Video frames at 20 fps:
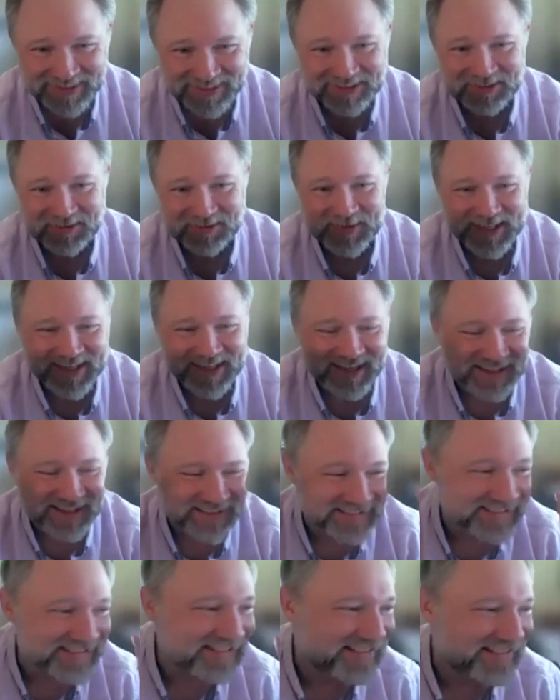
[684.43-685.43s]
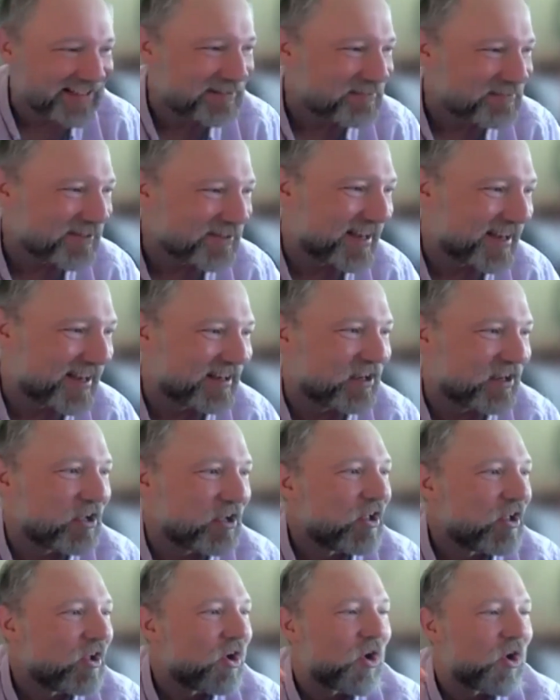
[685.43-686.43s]
It's because it seemed like
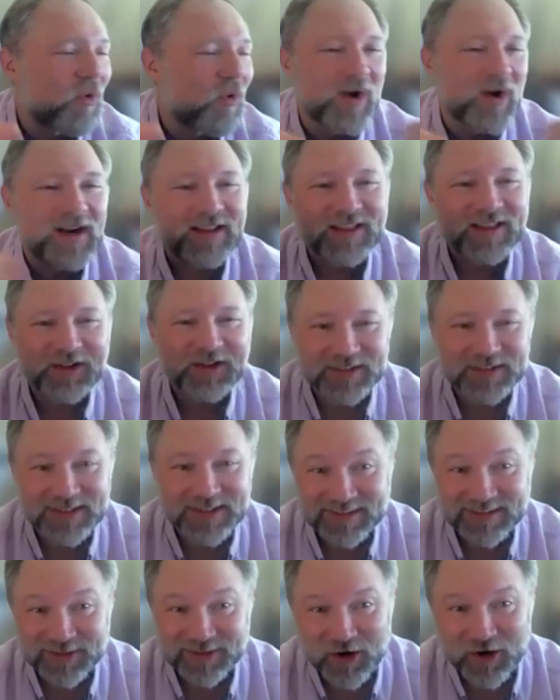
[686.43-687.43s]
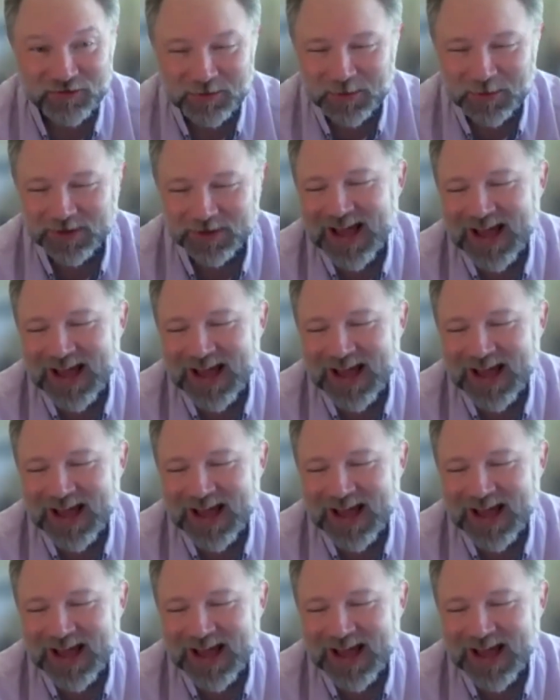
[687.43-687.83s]
one of those insolvable,